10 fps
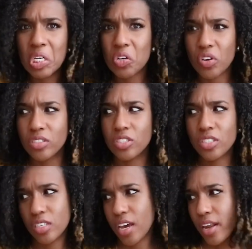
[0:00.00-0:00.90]

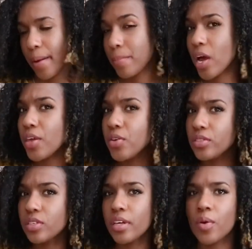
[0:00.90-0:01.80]
crunchy, and I'm not
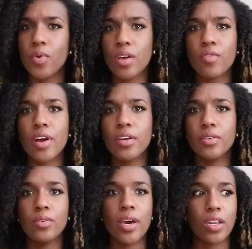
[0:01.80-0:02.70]
used to that whenever I
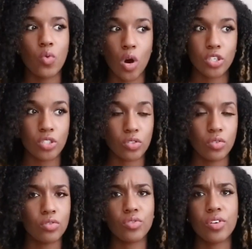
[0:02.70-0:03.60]
do any wash and
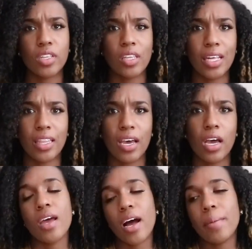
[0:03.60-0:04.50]
goes or anything like
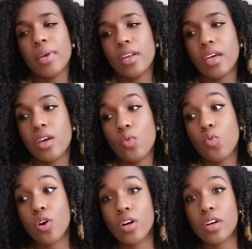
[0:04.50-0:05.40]
that. I mean, it can
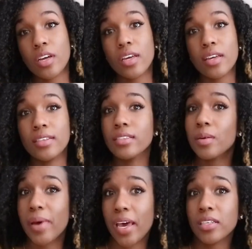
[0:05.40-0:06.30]
work in
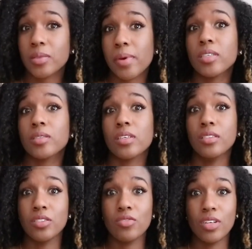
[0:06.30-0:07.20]
some aspects
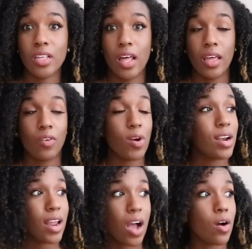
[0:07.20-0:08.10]
considering that like
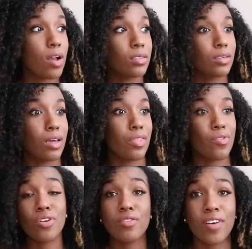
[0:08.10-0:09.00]
right now it's like
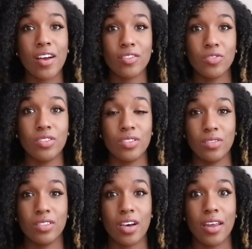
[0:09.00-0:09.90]
35 degrees
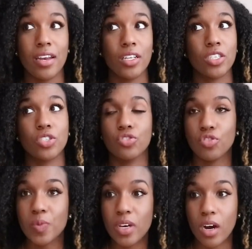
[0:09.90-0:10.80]
outside and it's
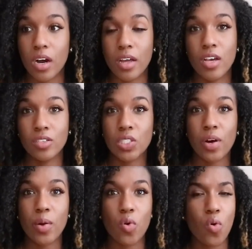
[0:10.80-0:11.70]
extremely hot. So
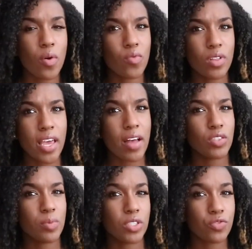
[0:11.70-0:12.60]
I won't really
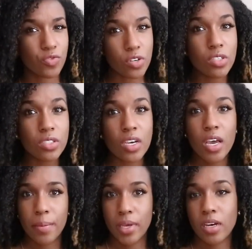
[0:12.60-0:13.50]
have too much frizz
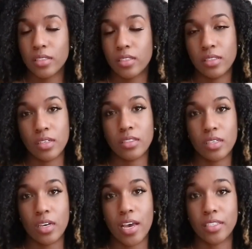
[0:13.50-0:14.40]
because this does
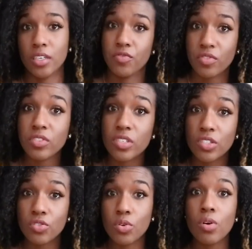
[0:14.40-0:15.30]
say it has like frizz
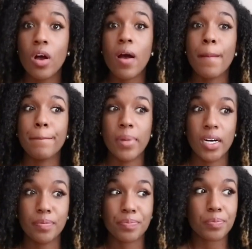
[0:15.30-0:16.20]
control,
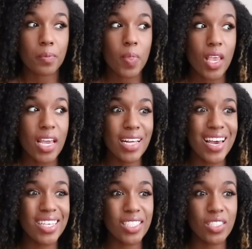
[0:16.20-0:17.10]
but in
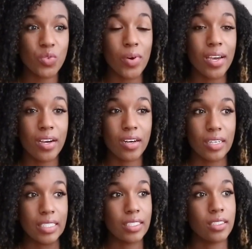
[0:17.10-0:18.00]
cases where
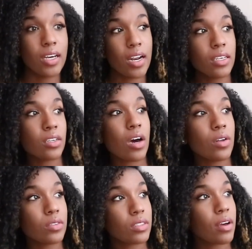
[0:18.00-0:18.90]
it's not as hot
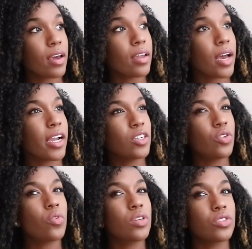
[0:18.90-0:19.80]
outside, I
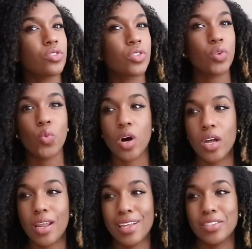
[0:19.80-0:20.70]
don't necessarily
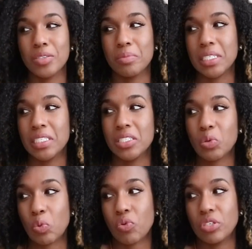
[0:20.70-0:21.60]
want it to be
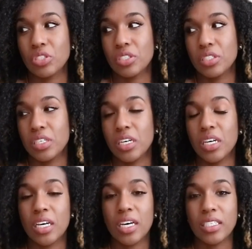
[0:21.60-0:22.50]
so crunchy
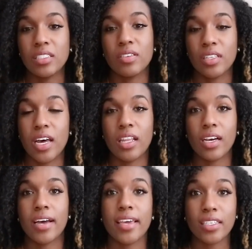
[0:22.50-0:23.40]
and stuff like that.
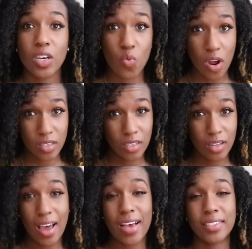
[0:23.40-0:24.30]
Like, yes, I want it to
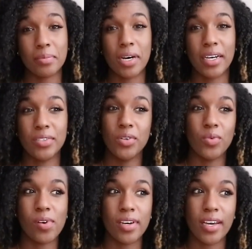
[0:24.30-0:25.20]
last, but I
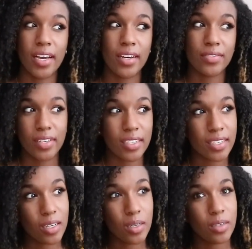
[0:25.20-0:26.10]
don't want to have
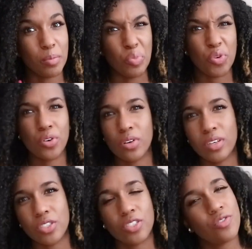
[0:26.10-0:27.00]
like
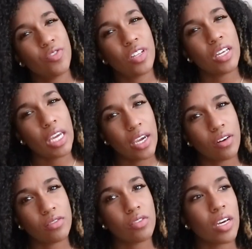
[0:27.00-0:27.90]
brittle-ish feeling hair.
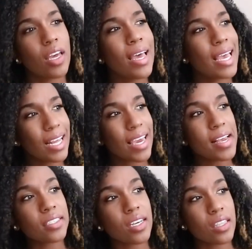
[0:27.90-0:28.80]
So like in a
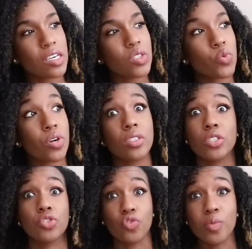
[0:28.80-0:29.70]
case like this where it's
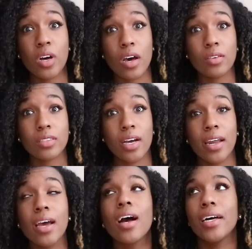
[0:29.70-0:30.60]
extremely hot
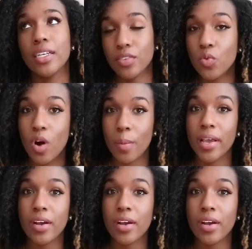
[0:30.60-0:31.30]
outside, I definitely want my